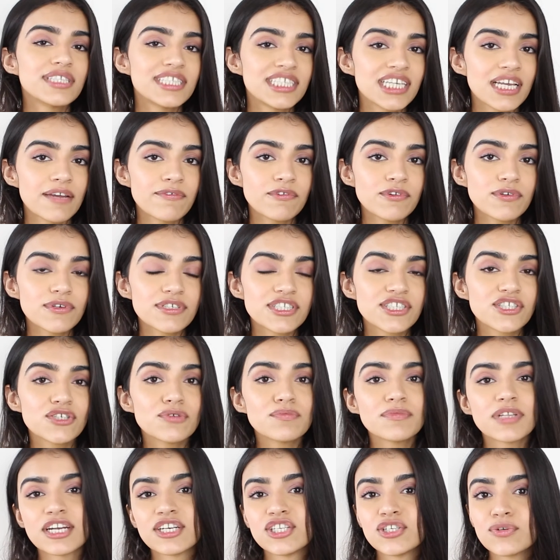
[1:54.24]
it's safe to
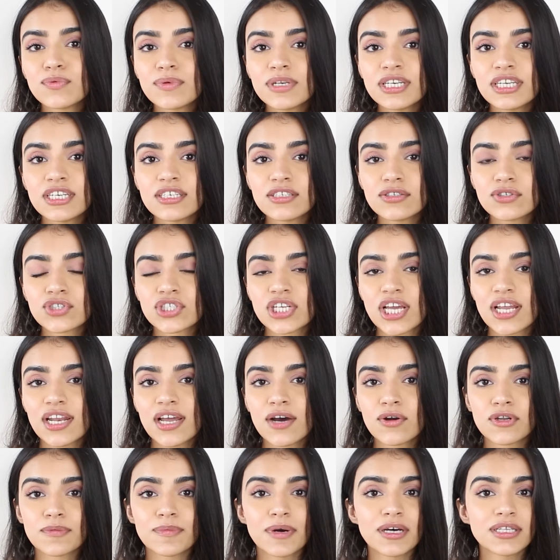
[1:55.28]
assume that you will need to shell
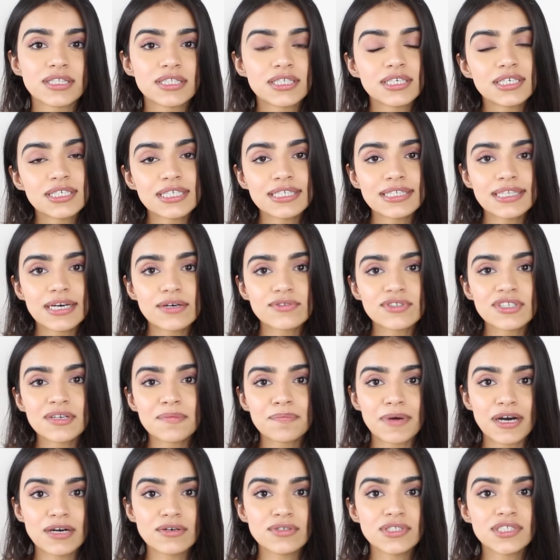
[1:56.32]
out about
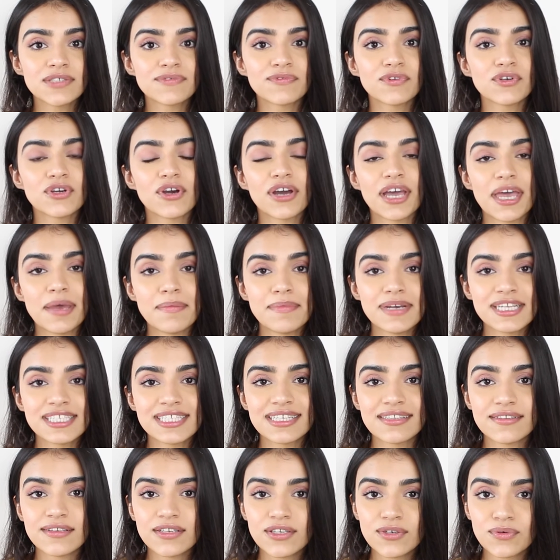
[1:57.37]
£30,000 for your
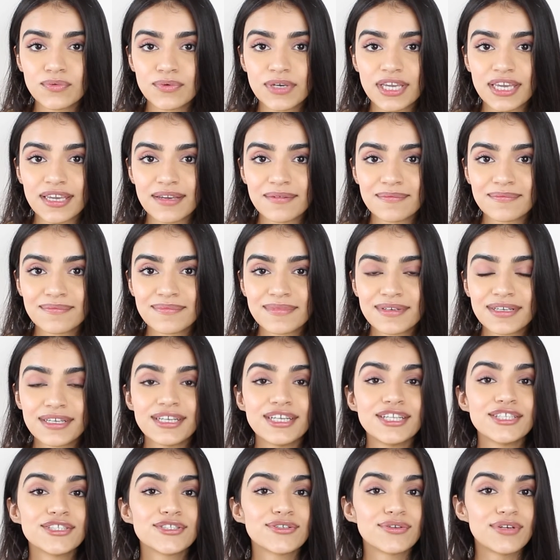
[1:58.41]
MS in the UK.
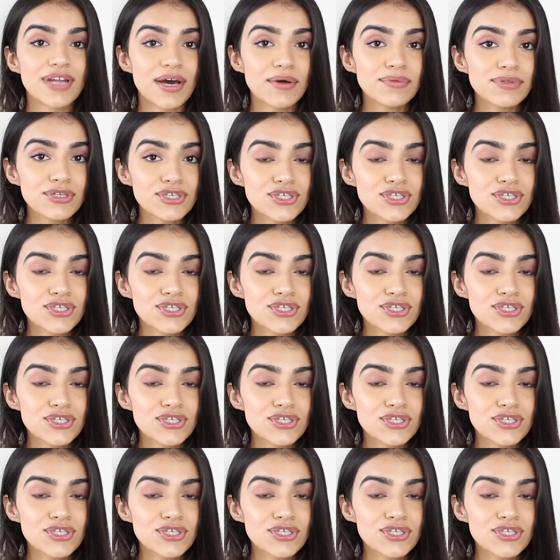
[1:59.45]
So now